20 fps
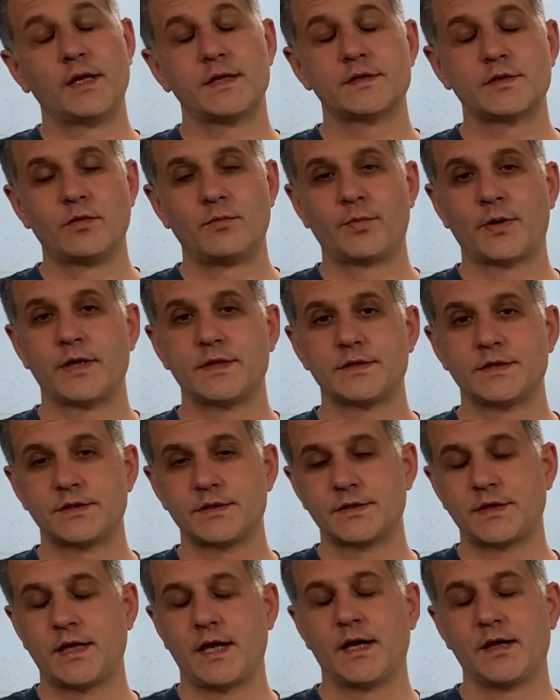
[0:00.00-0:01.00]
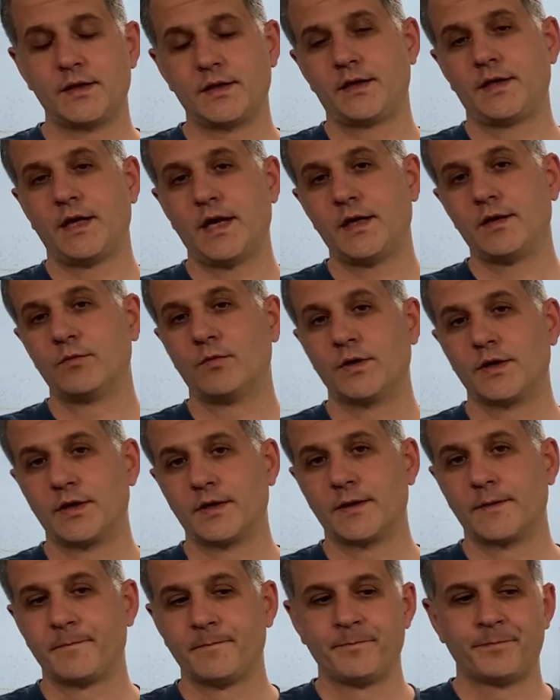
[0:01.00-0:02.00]
compressors can work.
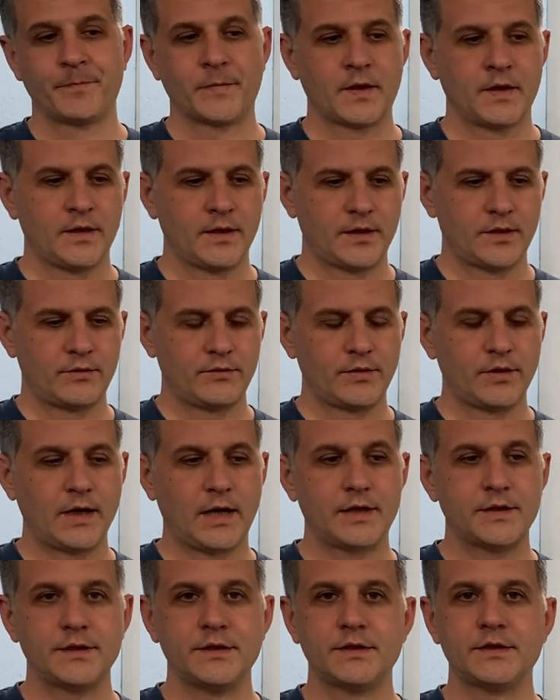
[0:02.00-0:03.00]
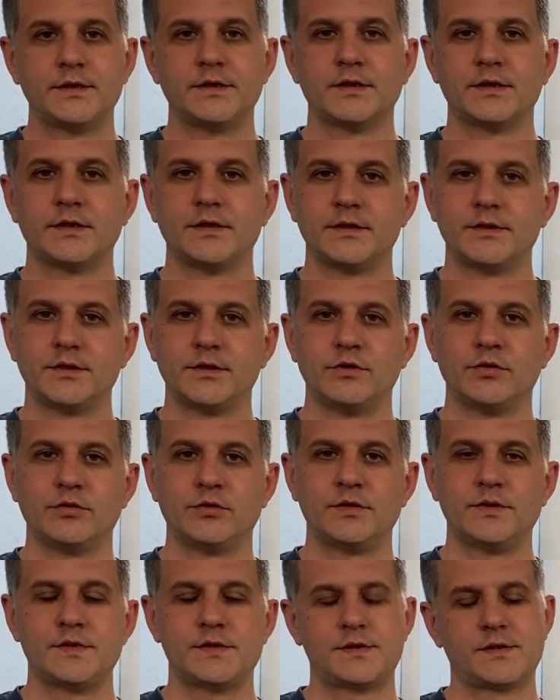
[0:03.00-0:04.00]
Regarding the
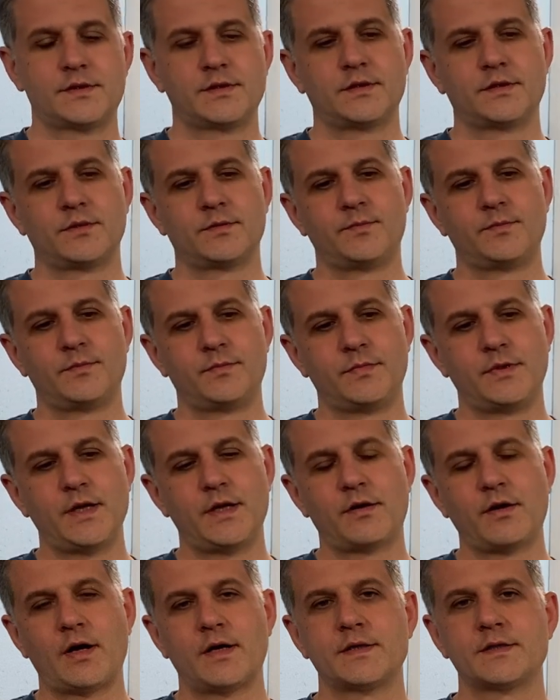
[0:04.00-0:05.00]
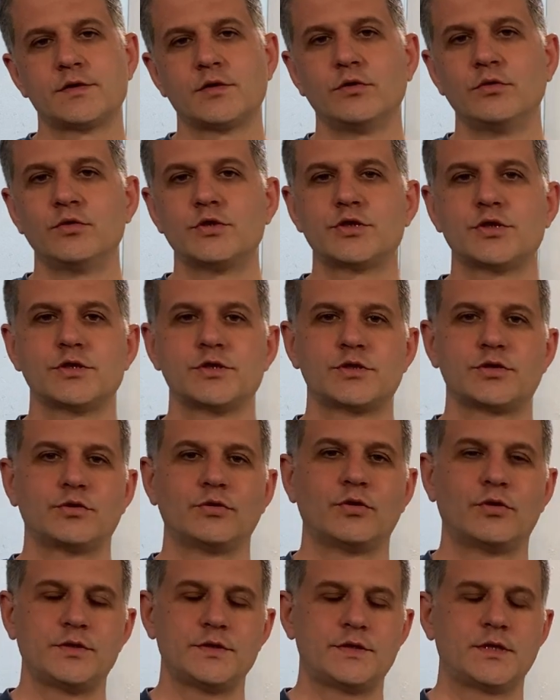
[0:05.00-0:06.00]
noise, there are solutions to
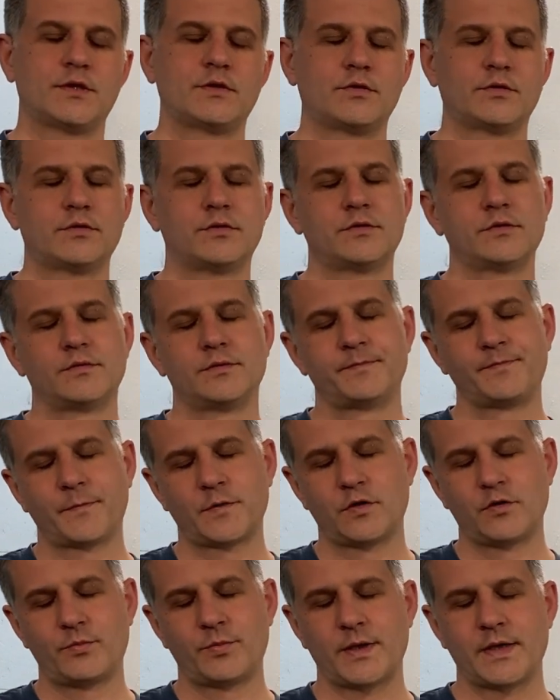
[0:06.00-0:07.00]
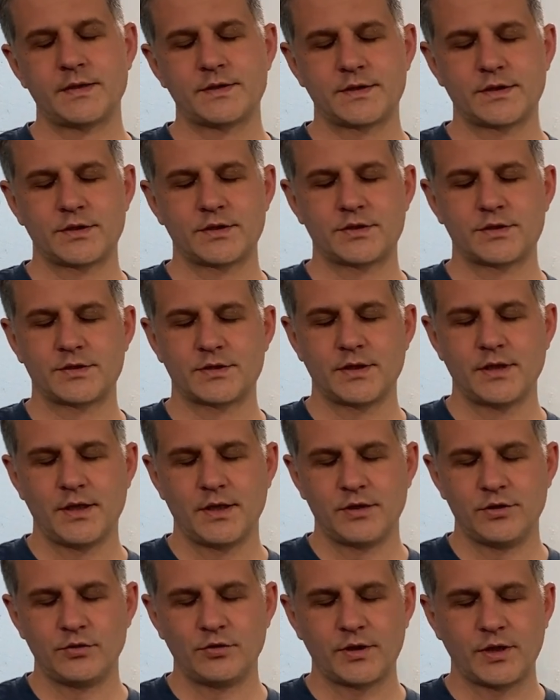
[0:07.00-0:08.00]
noisy compressors.
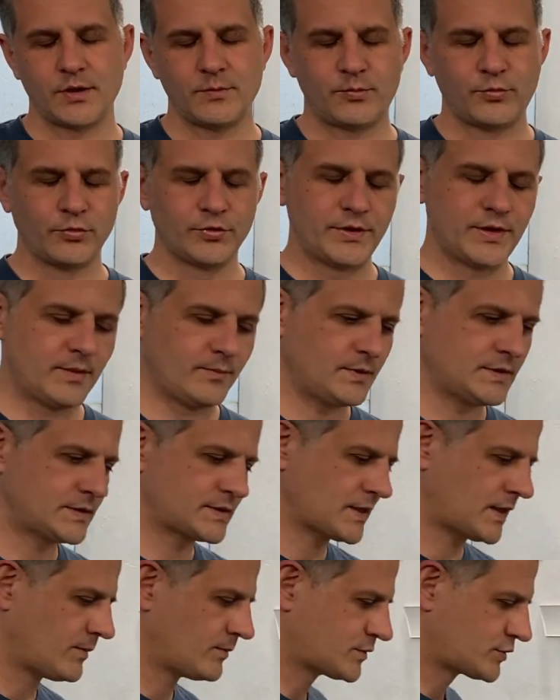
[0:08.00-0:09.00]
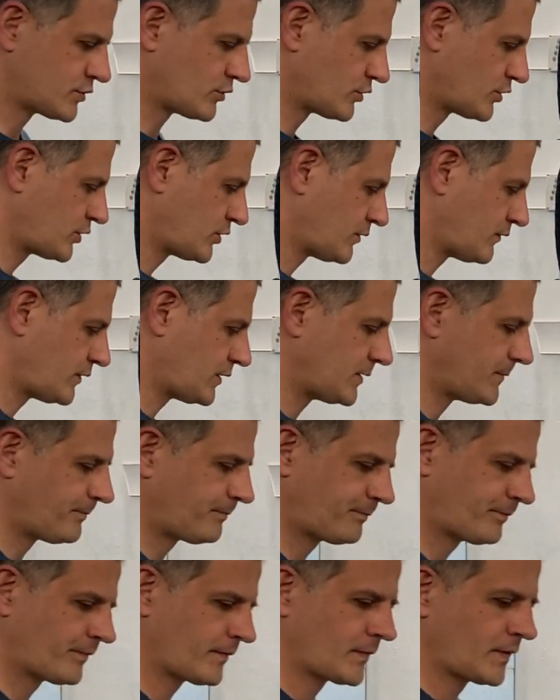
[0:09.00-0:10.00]
You can put them in some sort of a
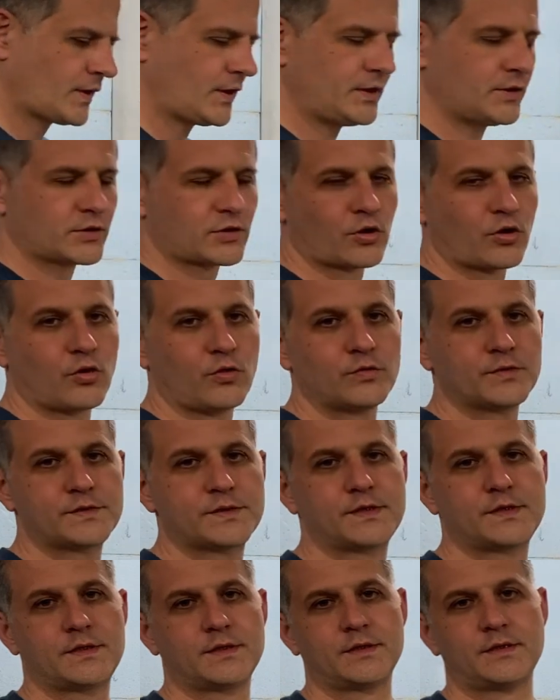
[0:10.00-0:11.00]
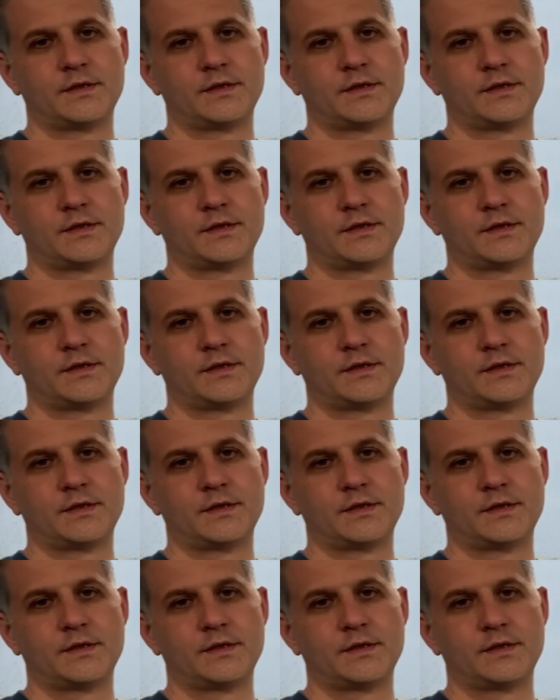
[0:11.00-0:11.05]
enclosed